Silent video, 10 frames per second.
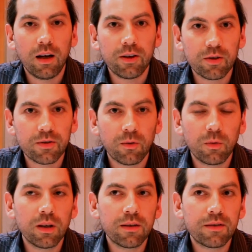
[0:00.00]
a useful
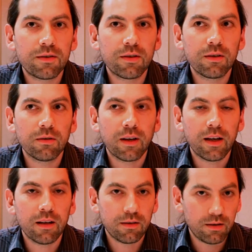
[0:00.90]
word
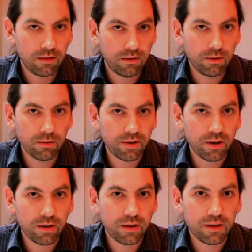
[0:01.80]
to Google
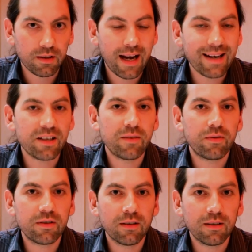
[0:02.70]
search is
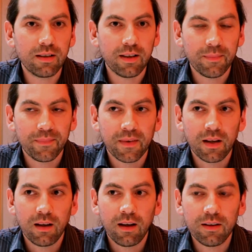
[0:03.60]
anti-fragility.
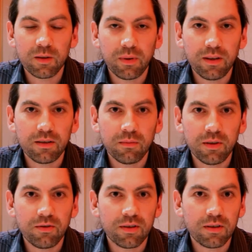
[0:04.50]
There's been some
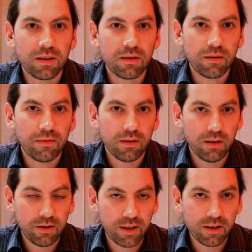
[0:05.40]
interesting stuff
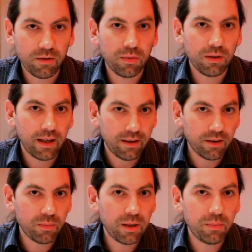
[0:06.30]
that Jez Humble and
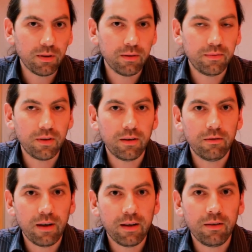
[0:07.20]
other people have done
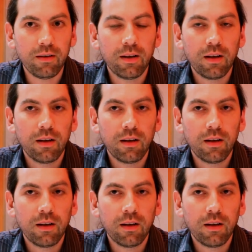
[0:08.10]
around